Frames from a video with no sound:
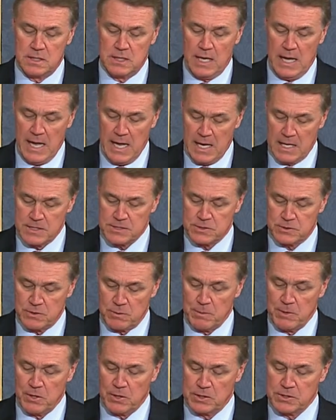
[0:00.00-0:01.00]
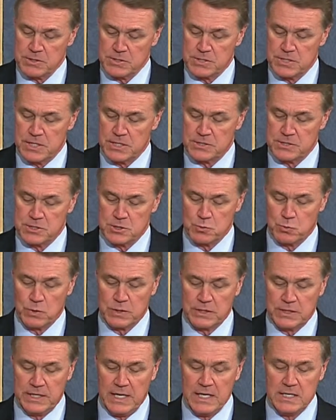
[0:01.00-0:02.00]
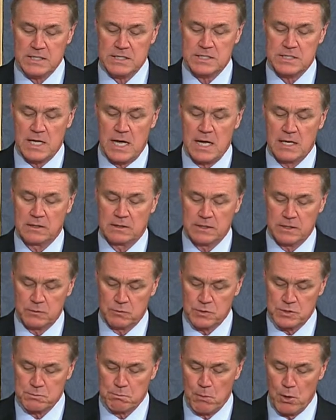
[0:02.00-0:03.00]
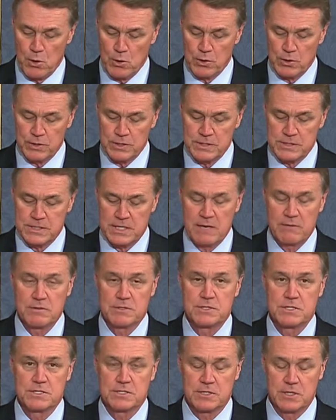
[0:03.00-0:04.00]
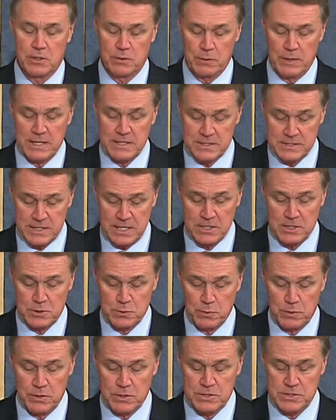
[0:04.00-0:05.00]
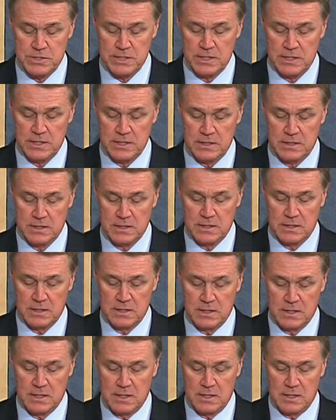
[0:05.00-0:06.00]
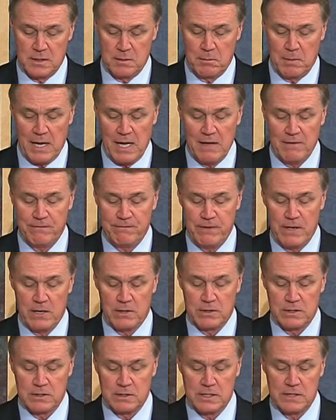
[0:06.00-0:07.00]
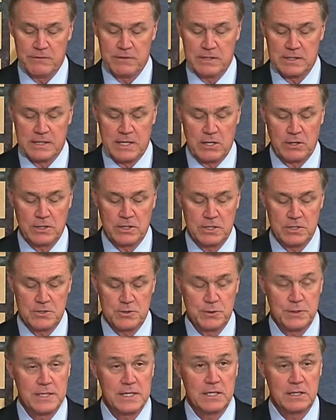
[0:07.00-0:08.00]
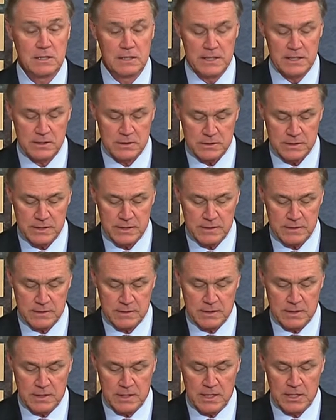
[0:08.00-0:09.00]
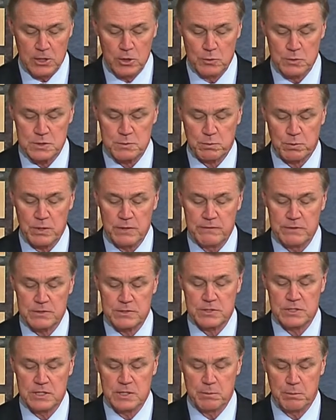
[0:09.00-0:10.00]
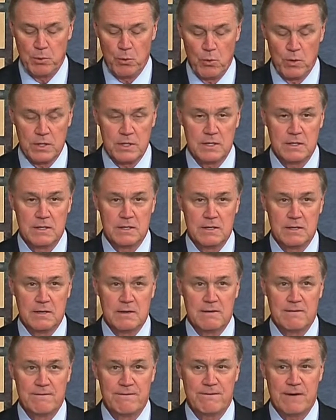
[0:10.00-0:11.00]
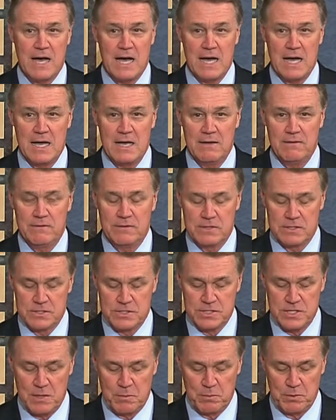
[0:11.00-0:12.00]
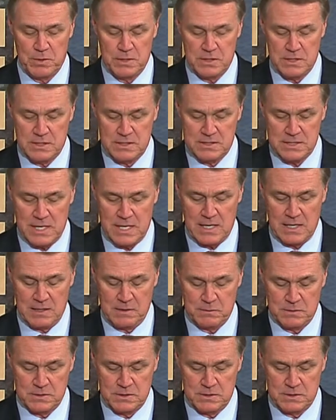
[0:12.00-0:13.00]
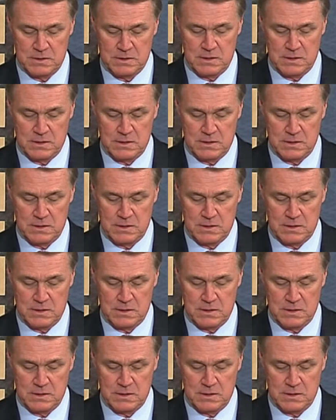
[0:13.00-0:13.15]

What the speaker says: has on American citizens when Kate Steinle was murdered in San Francisco, a sanctuary city, by a felon living in our country illegally and who was previously deported 5 separate times.